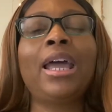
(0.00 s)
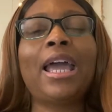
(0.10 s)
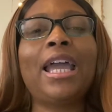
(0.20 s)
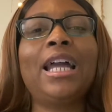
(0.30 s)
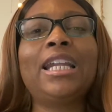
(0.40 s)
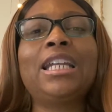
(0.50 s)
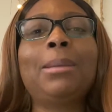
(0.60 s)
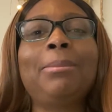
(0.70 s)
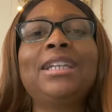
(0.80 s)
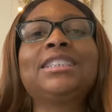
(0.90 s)
And in the
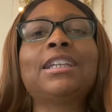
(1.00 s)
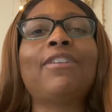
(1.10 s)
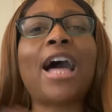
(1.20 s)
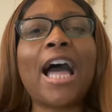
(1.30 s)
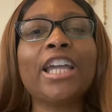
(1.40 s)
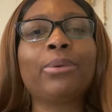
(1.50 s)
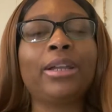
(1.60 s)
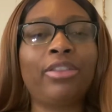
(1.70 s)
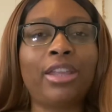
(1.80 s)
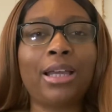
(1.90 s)
midst of
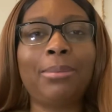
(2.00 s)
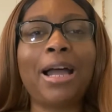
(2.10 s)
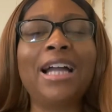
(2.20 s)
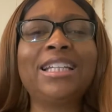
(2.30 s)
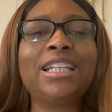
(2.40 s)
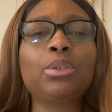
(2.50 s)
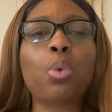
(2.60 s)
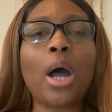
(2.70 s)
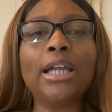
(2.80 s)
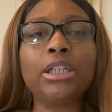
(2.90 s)
hiring them, I didn't
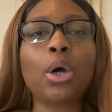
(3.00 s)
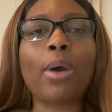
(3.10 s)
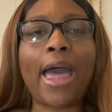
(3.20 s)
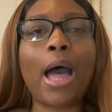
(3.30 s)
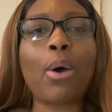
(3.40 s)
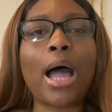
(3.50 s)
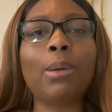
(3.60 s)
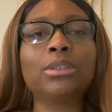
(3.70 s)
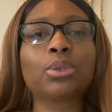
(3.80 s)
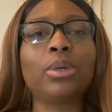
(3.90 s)
quite know how I was going